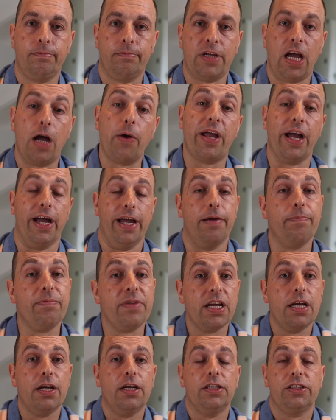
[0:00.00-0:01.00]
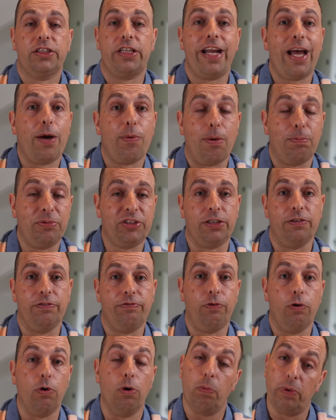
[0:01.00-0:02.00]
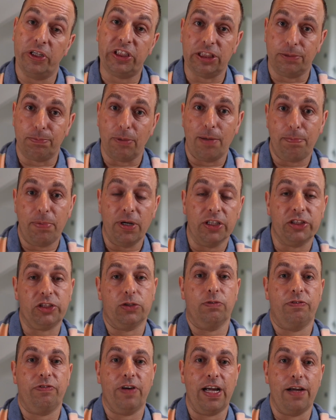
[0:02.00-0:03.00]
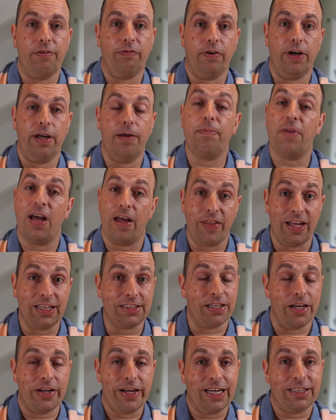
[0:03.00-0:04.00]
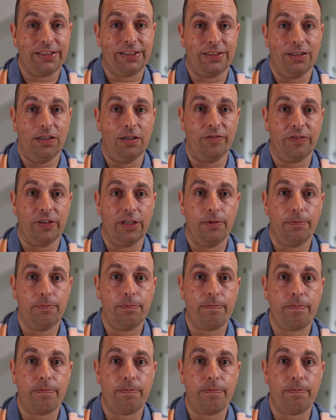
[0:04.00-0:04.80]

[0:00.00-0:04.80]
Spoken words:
Okay, so now option 4, which is my personal favourite, and that's a NAS server.